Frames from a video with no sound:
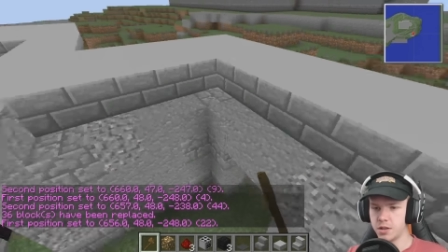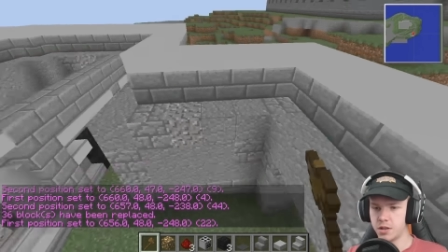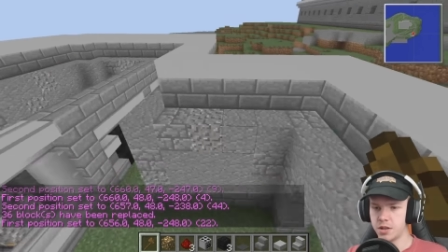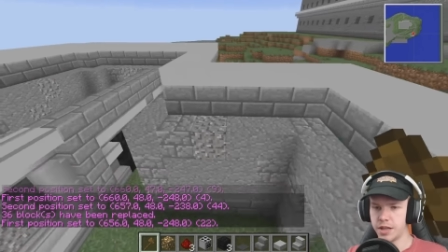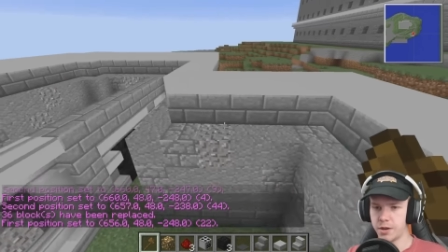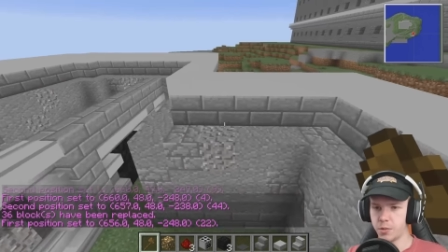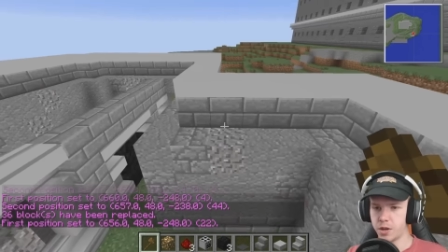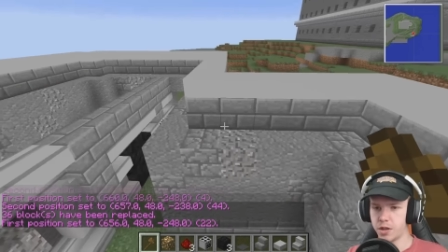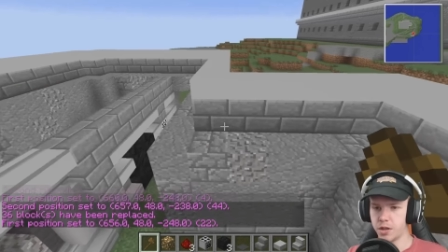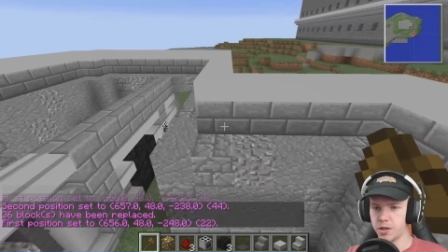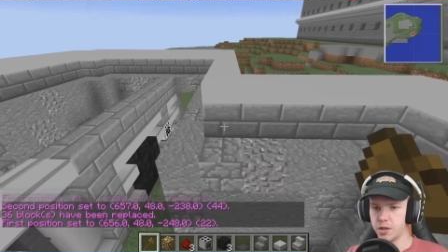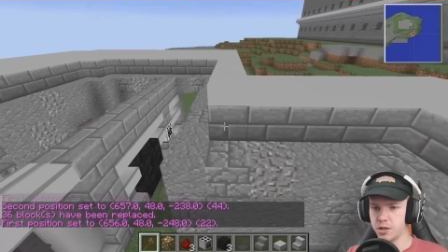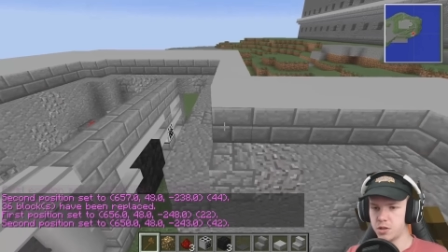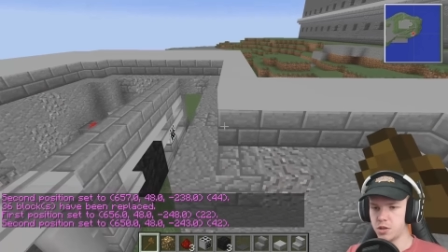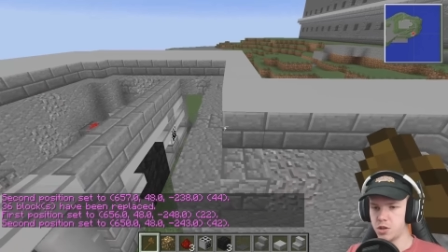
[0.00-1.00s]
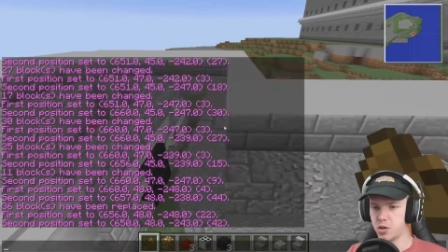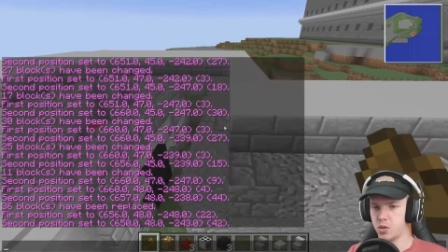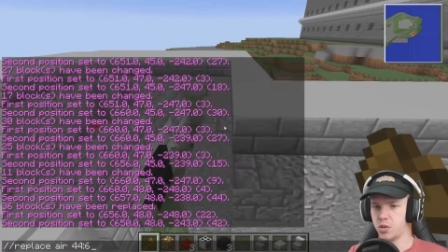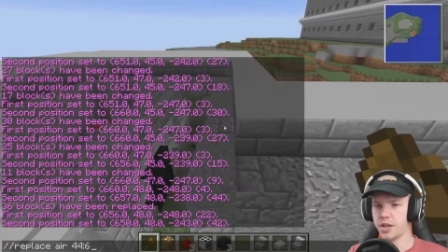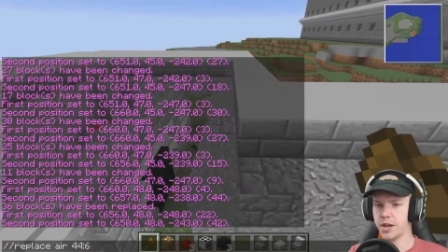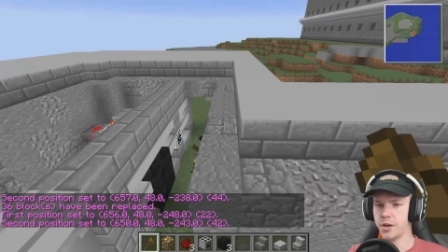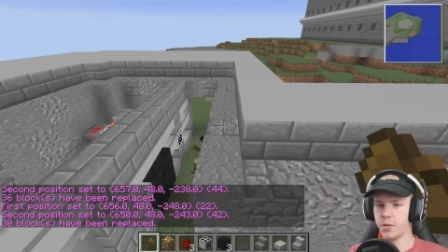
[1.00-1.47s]
That one to
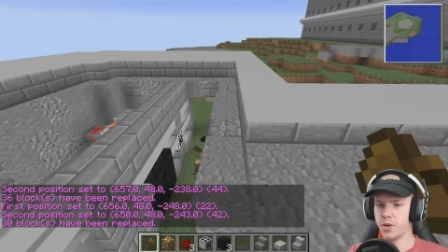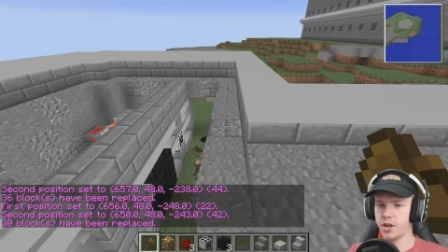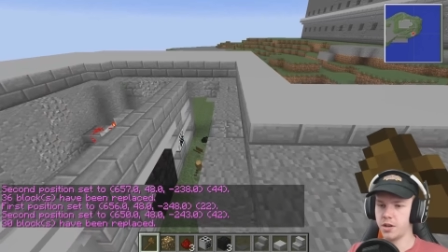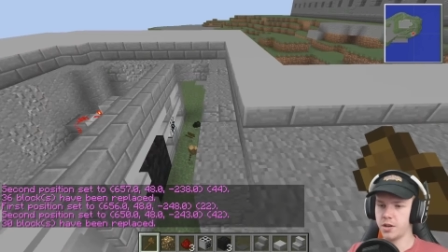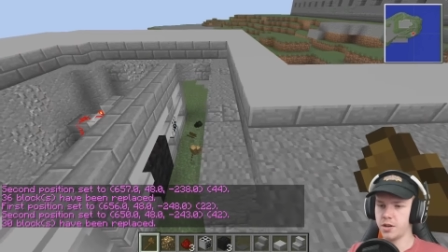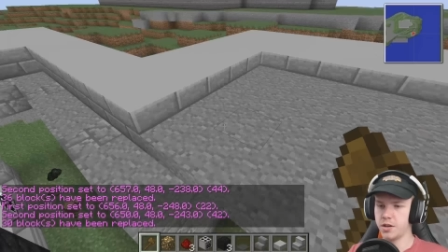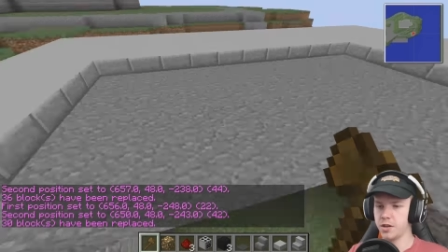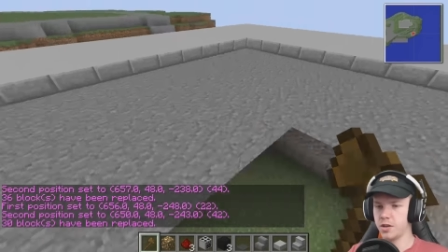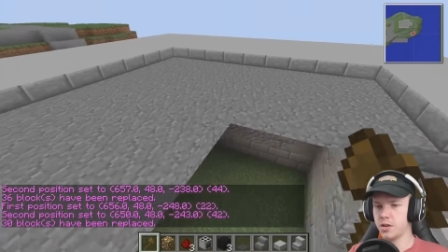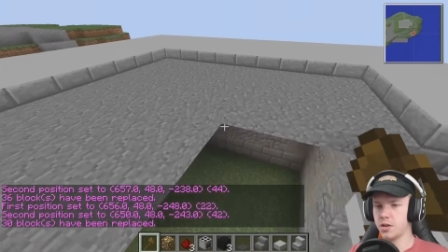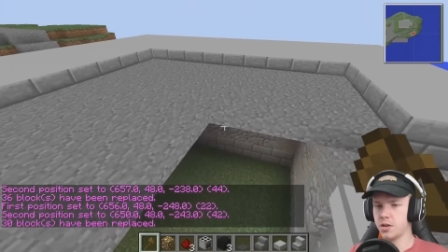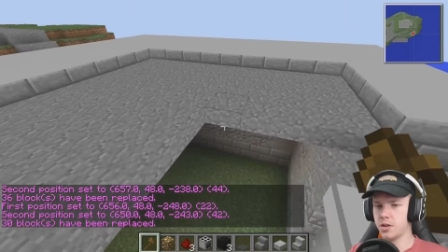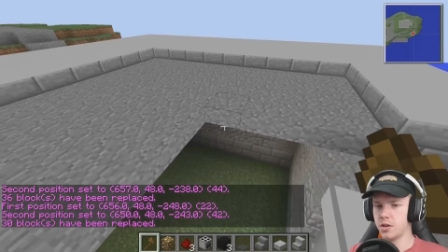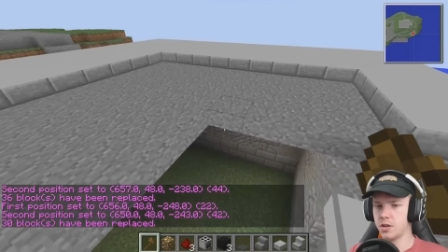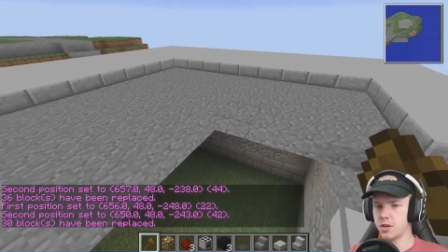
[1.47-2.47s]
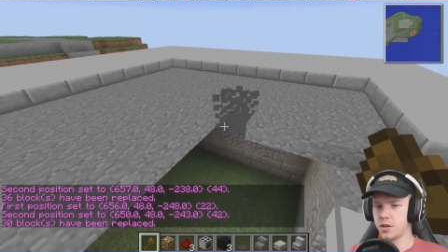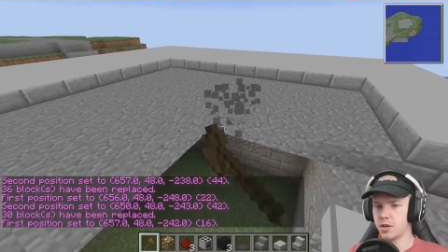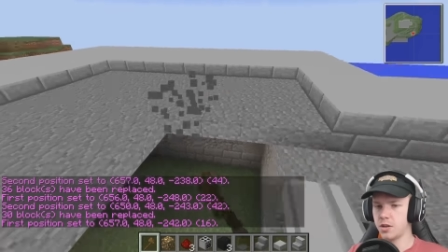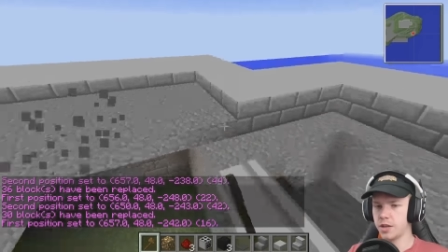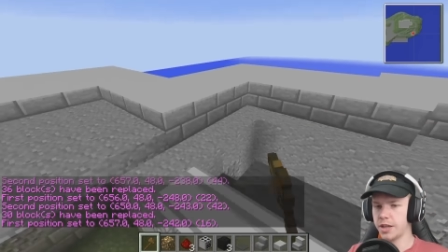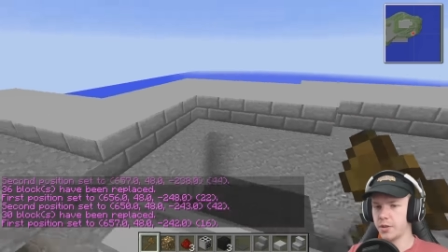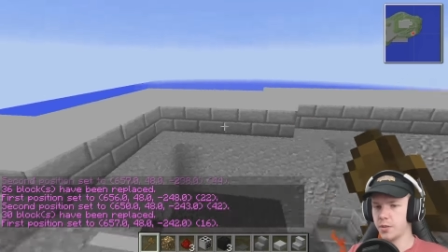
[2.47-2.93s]
that one,
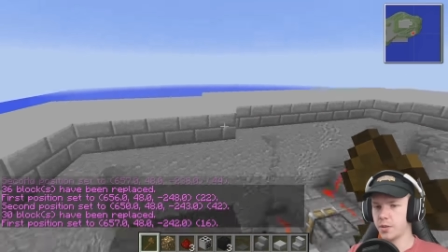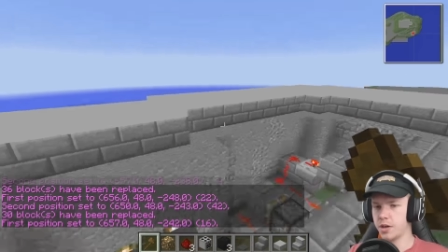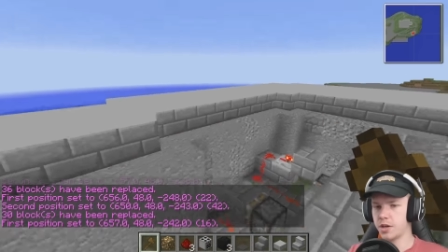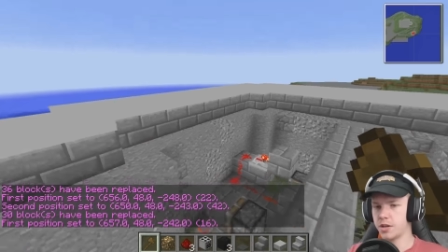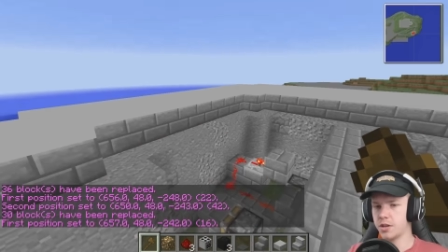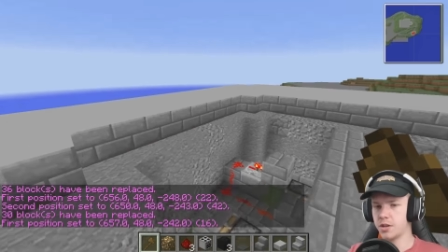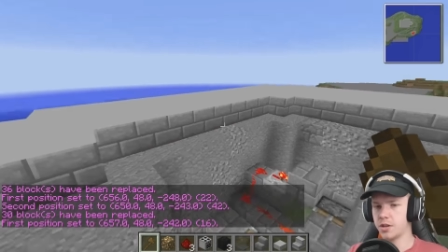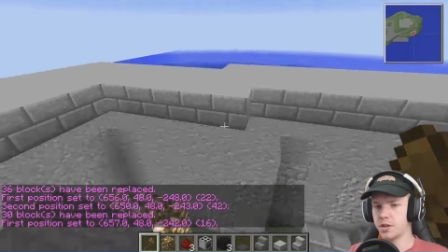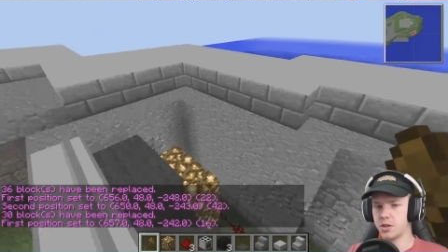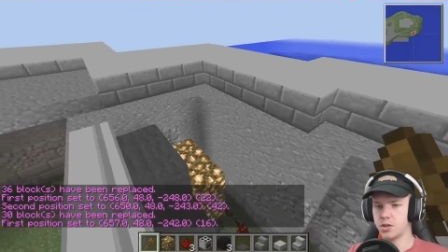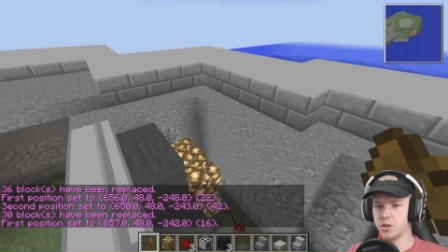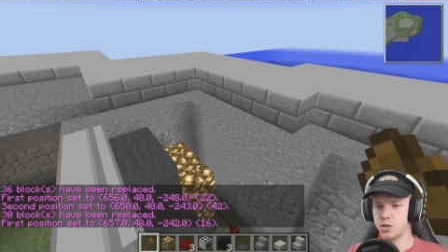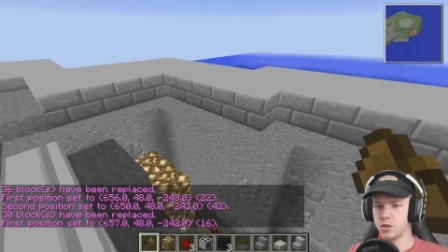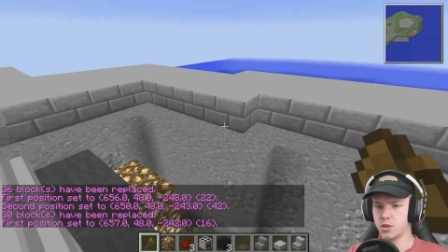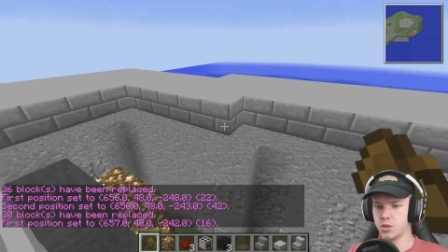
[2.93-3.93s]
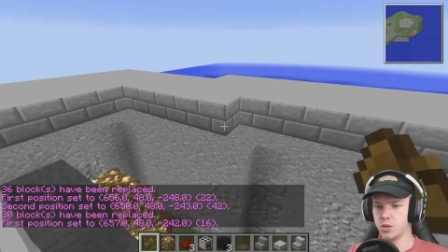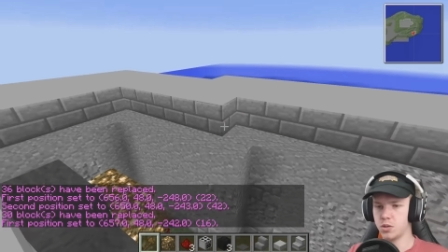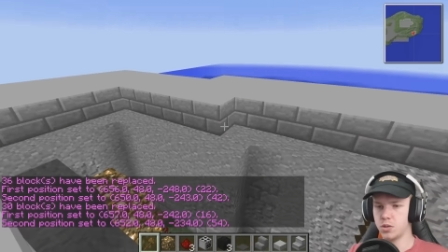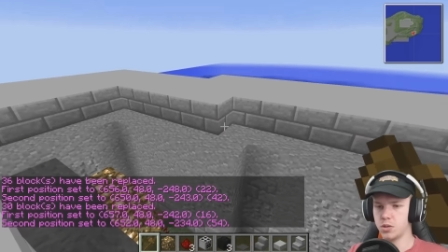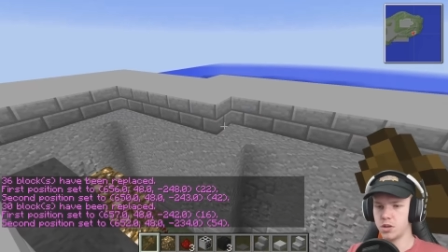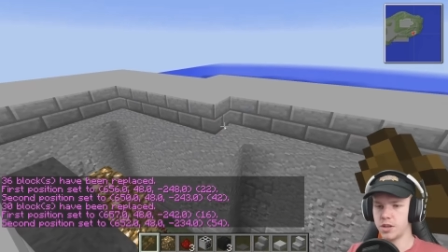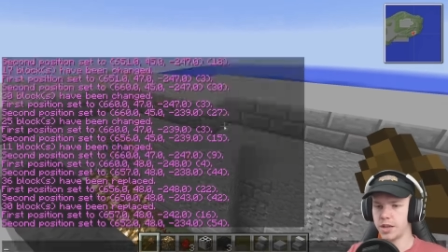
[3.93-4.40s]
that one to
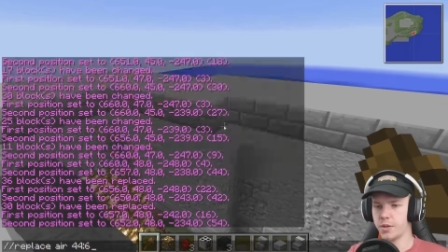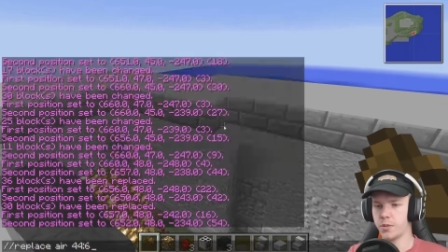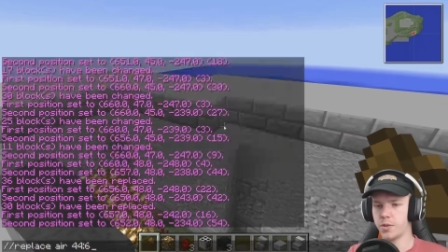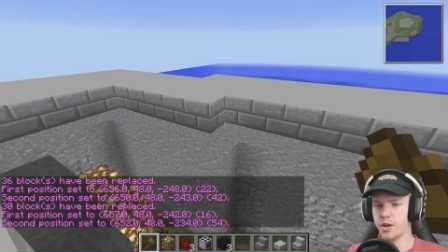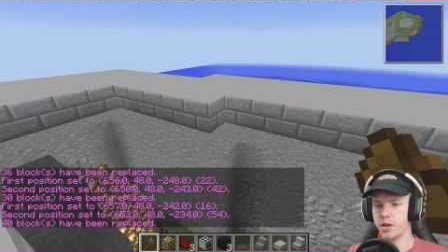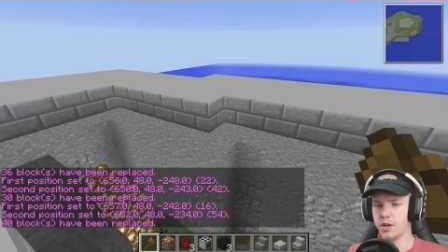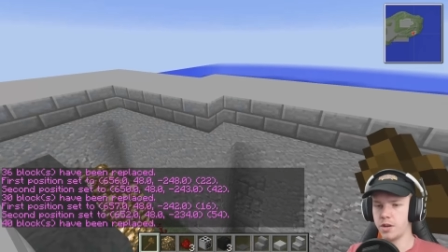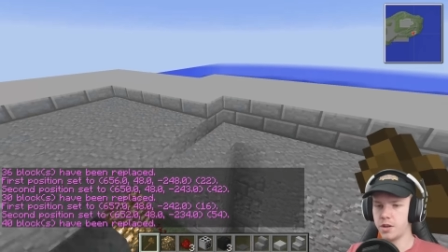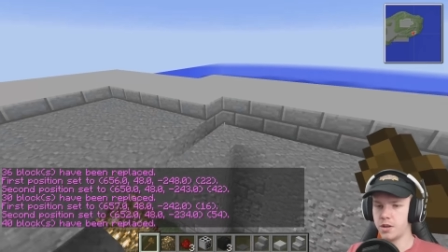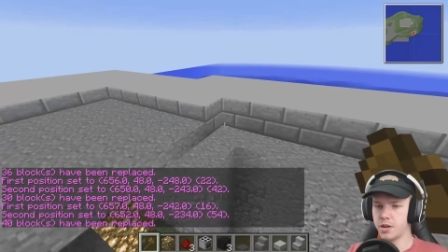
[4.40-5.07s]
that one,